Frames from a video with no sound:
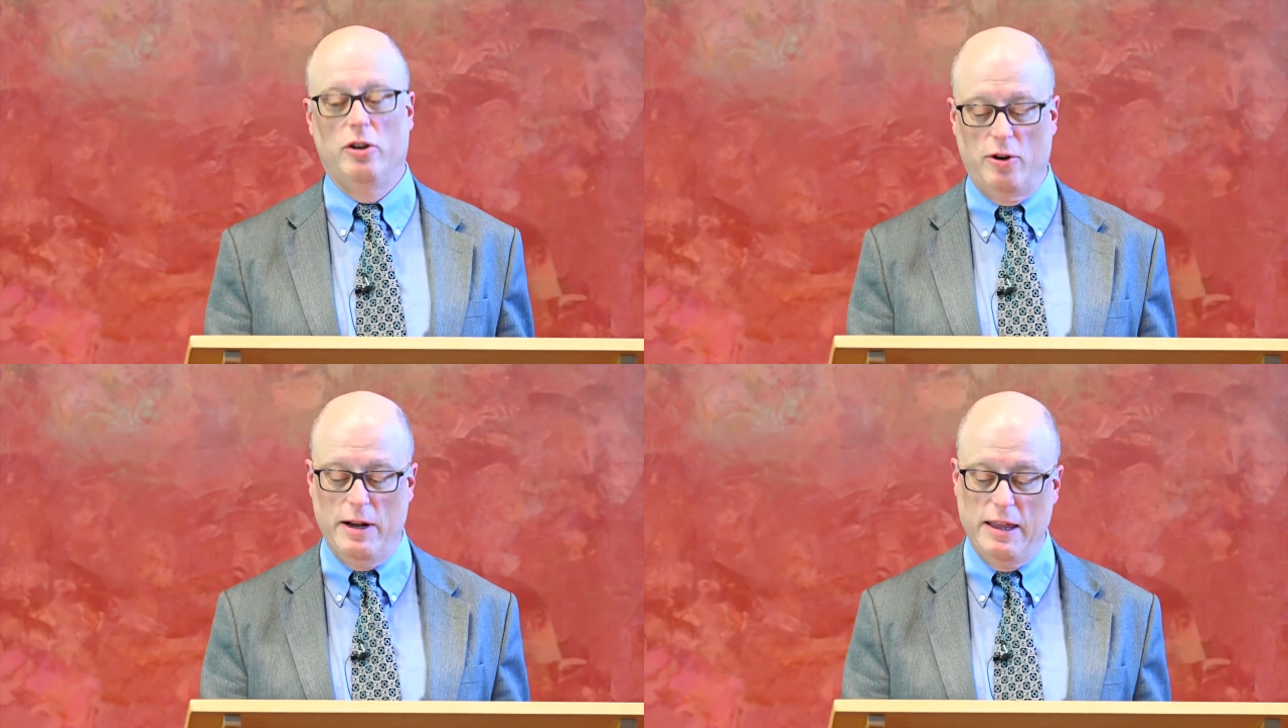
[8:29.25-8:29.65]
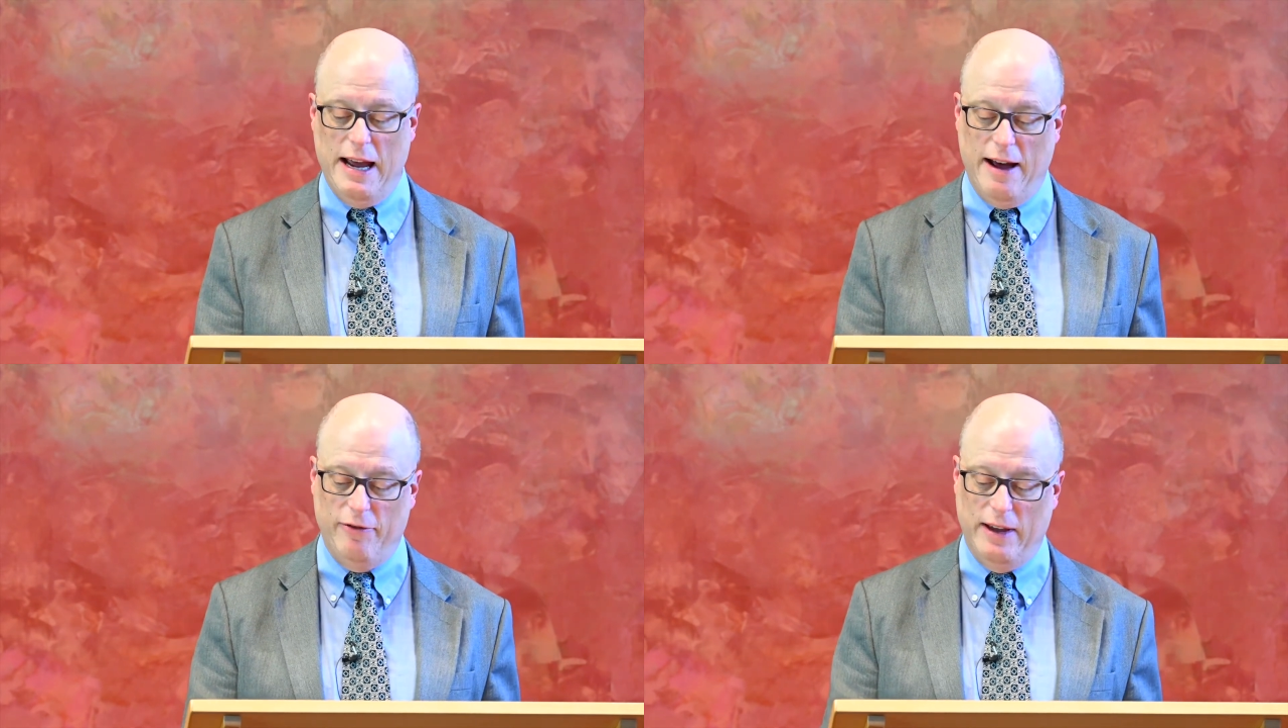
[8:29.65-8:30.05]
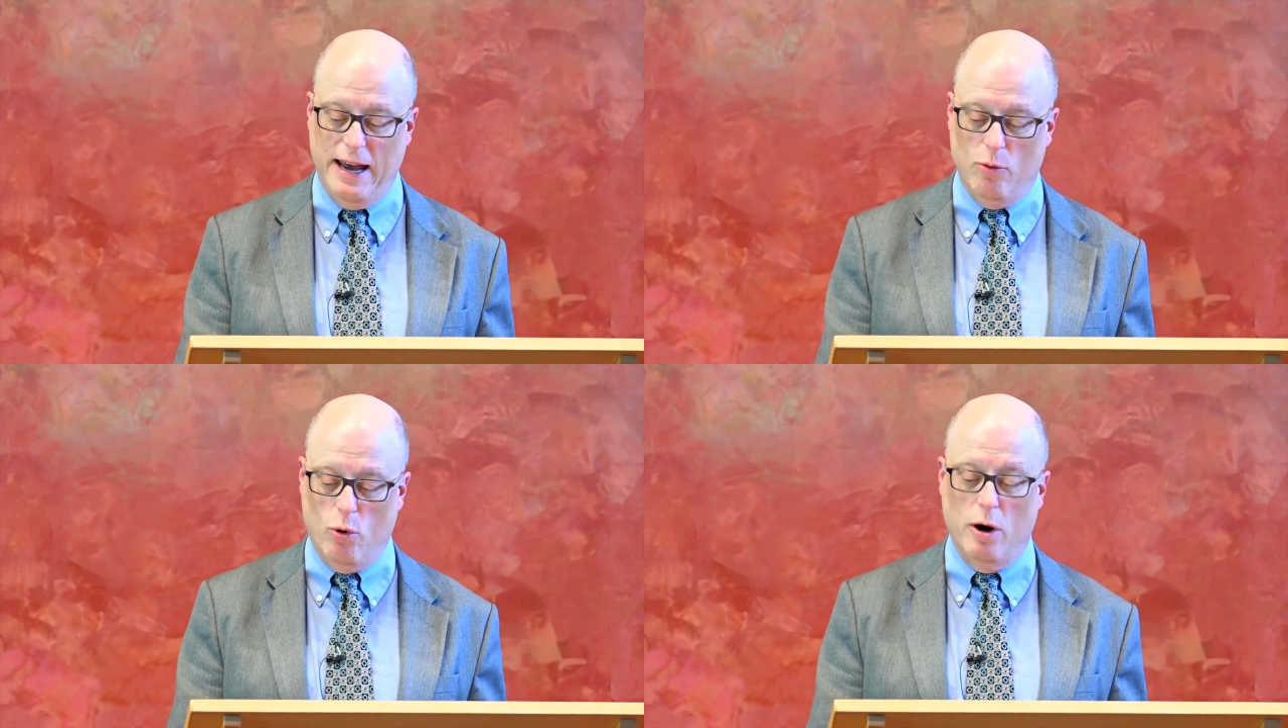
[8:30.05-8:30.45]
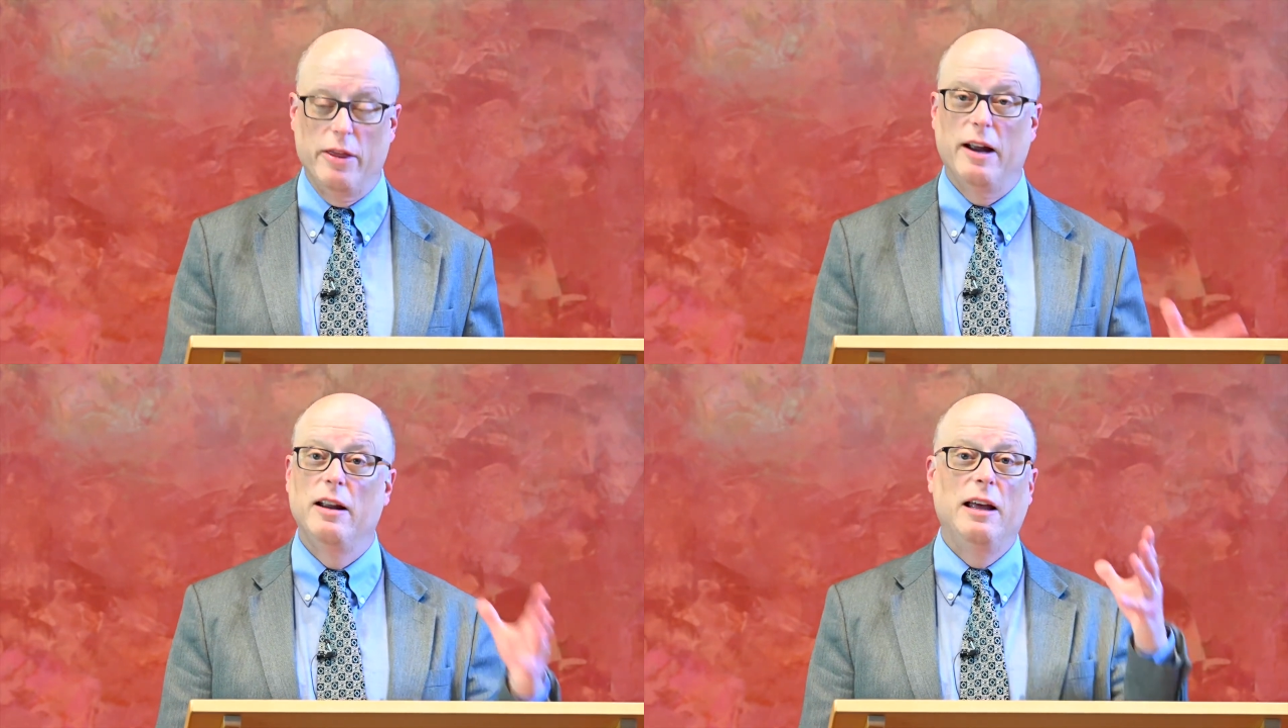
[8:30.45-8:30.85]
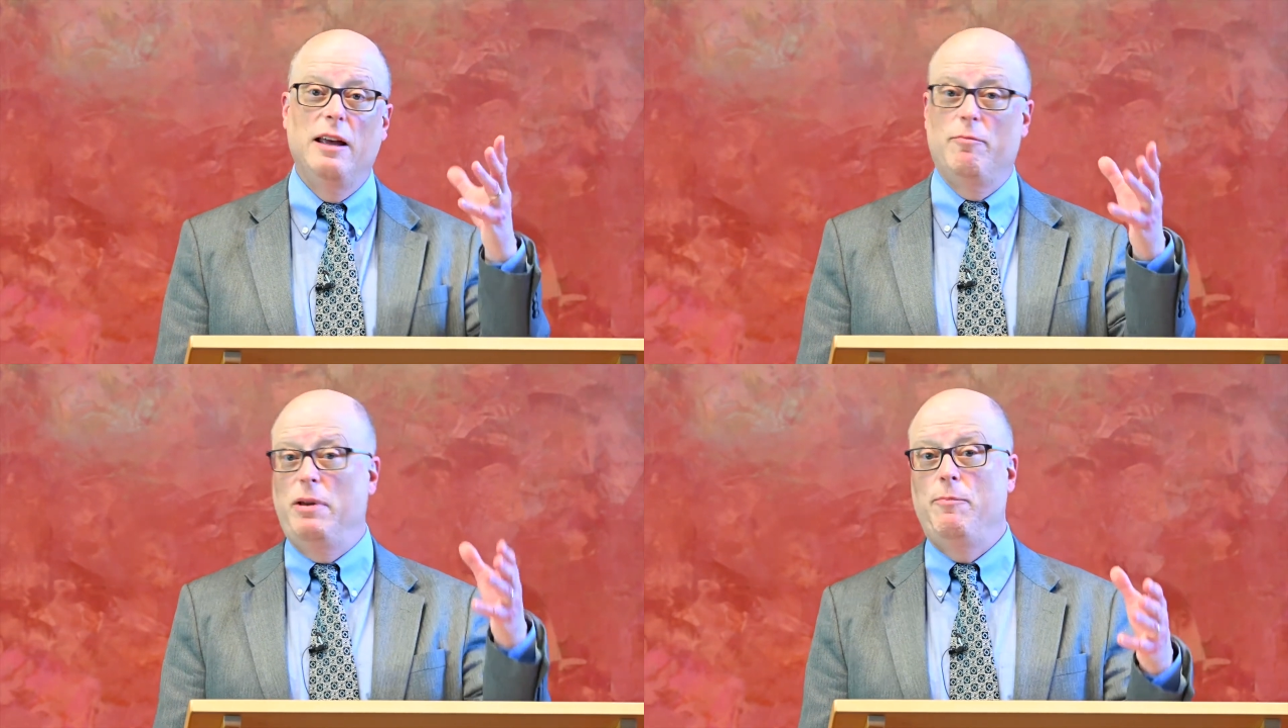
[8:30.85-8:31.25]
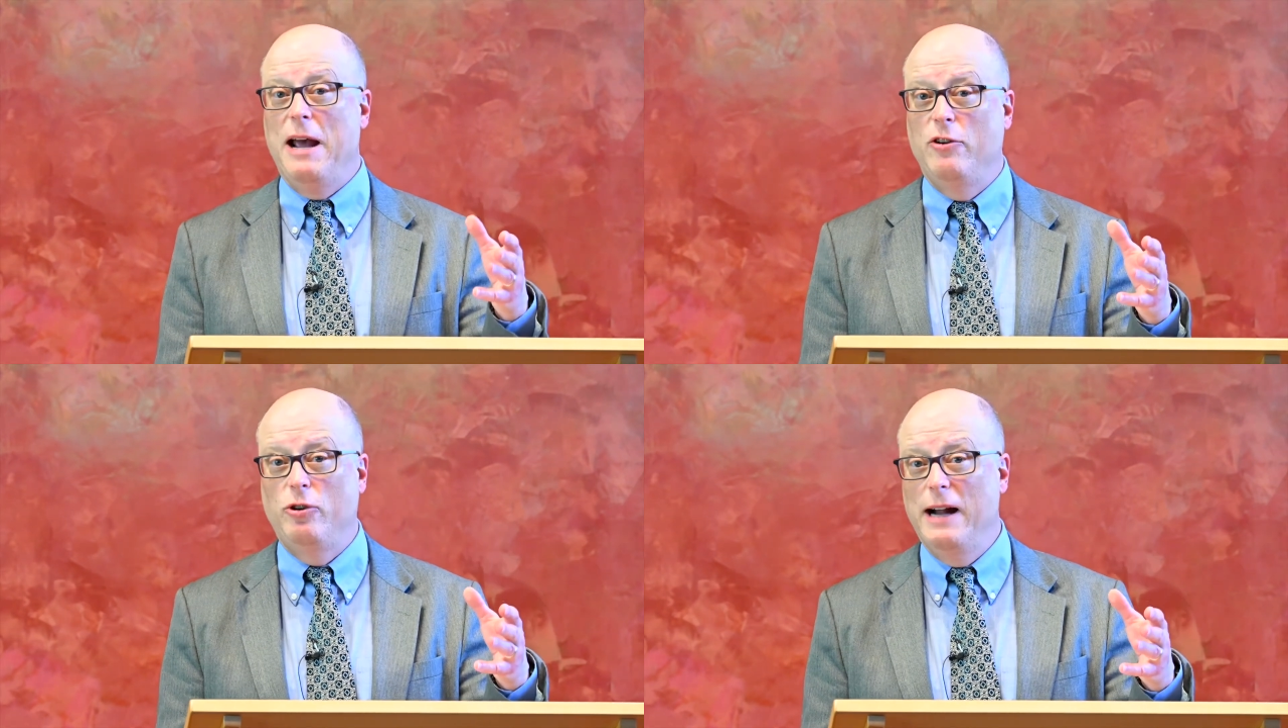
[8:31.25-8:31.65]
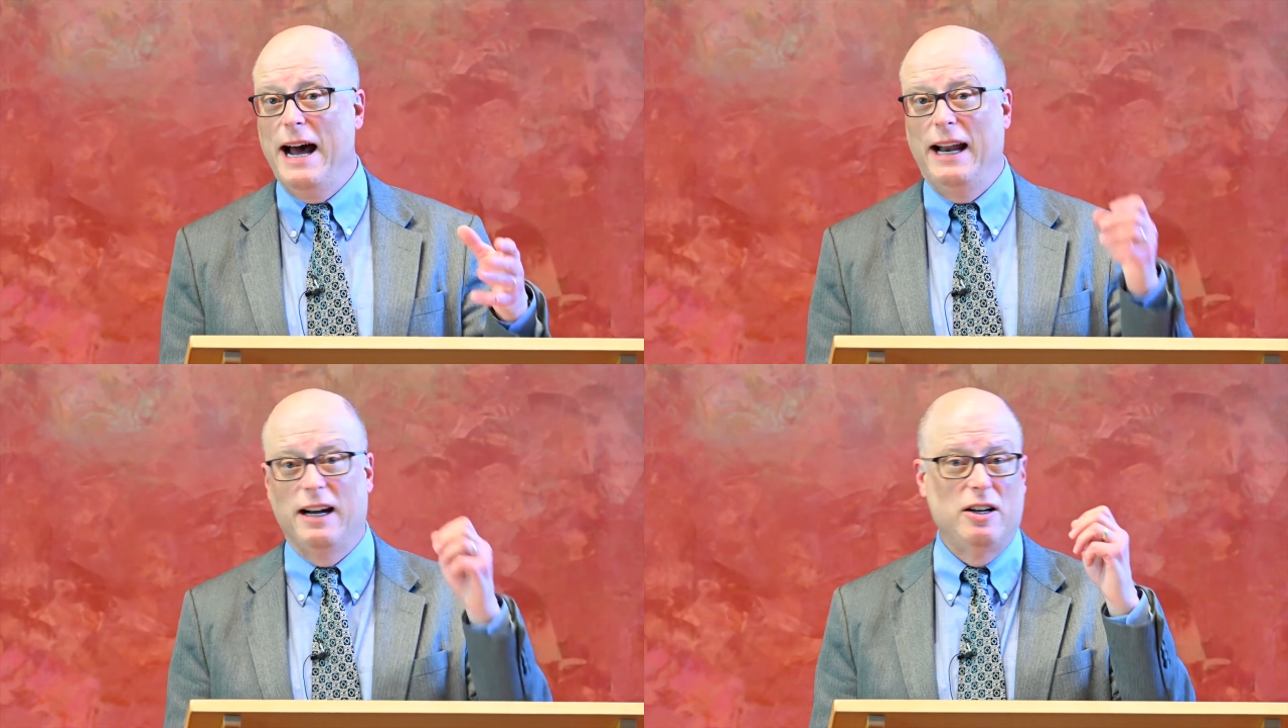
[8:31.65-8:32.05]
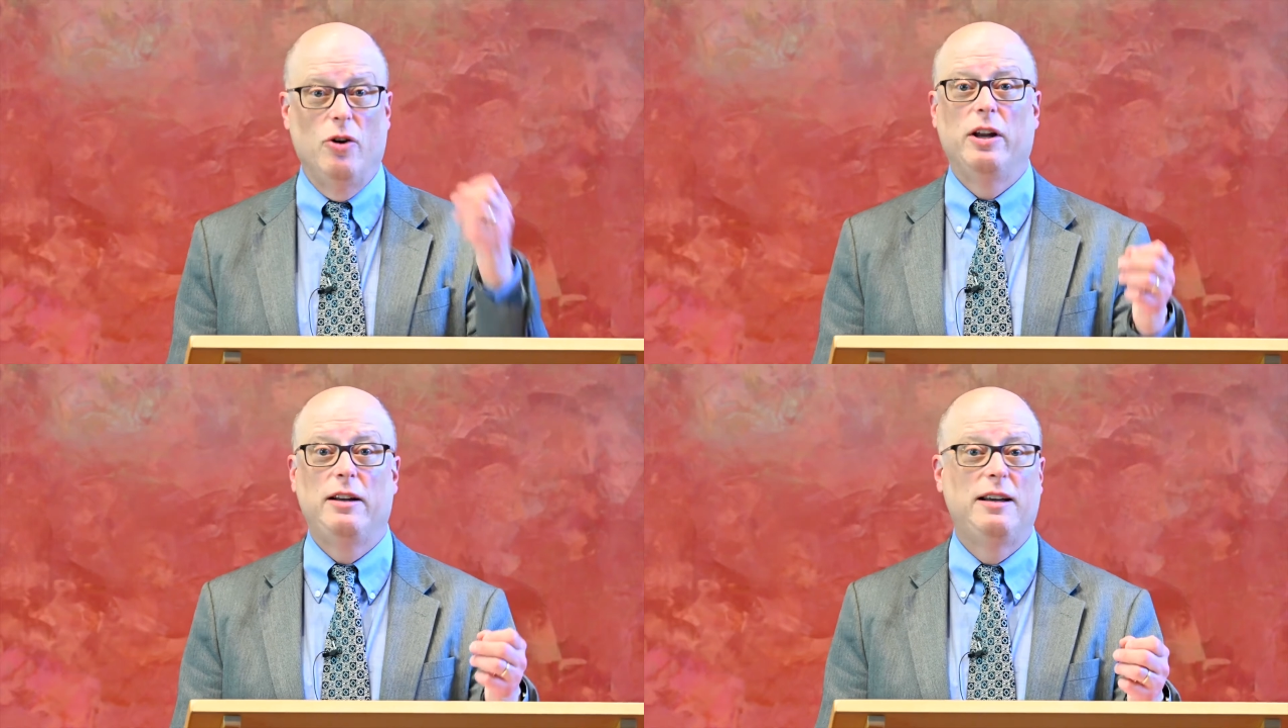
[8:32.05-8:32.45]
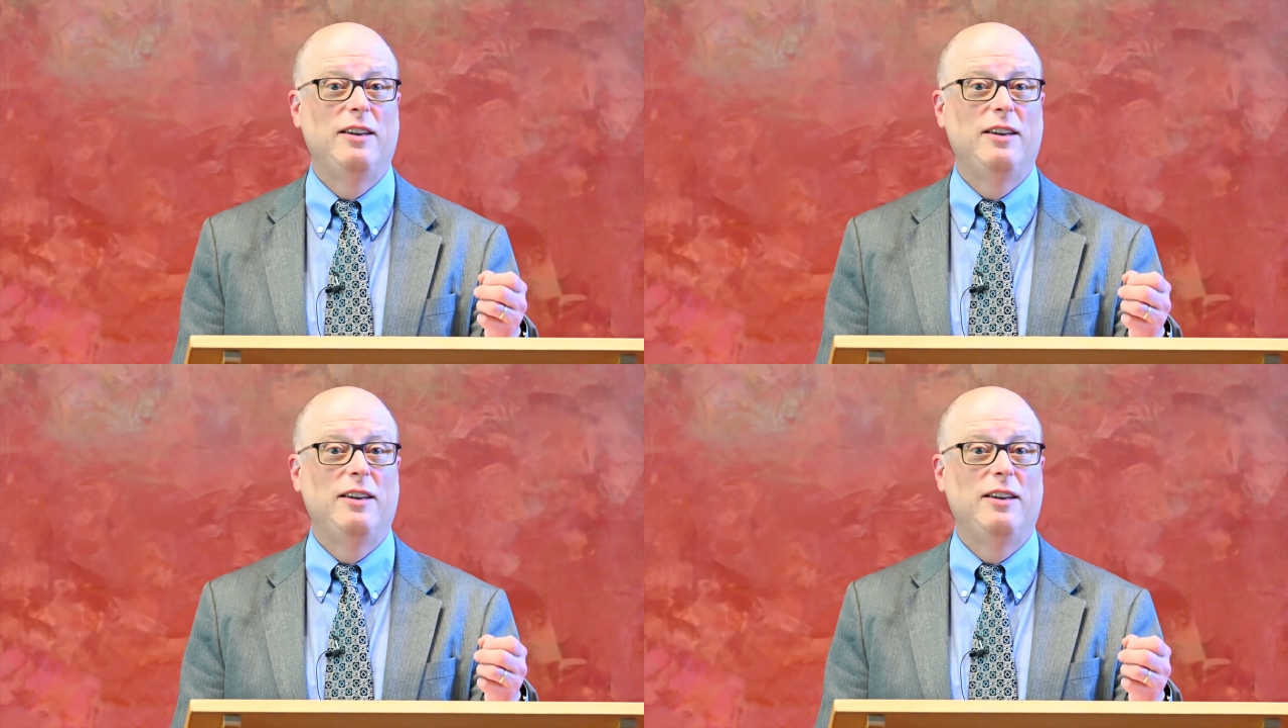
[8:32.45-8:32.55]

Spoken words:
during the Afghan war that be patriotic, go to